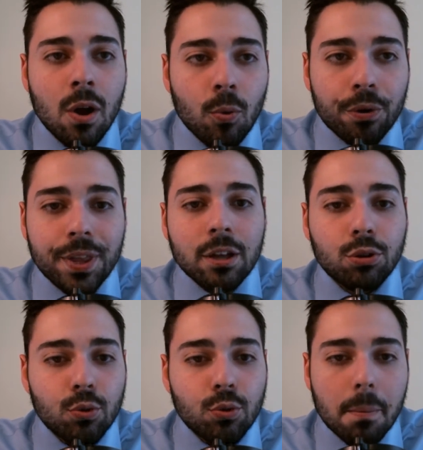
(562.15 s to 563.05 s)
without
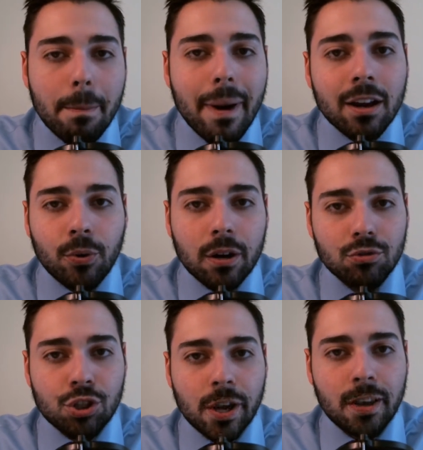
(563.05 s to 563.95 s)
doing a background
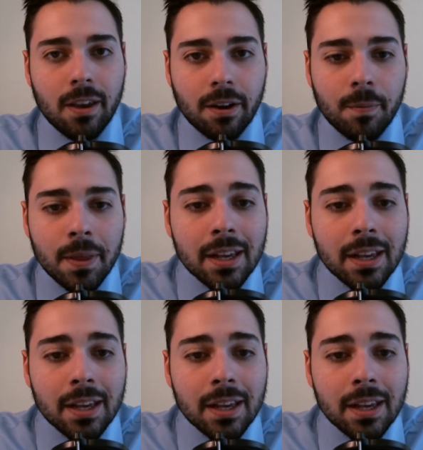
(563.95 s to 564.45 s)
check here.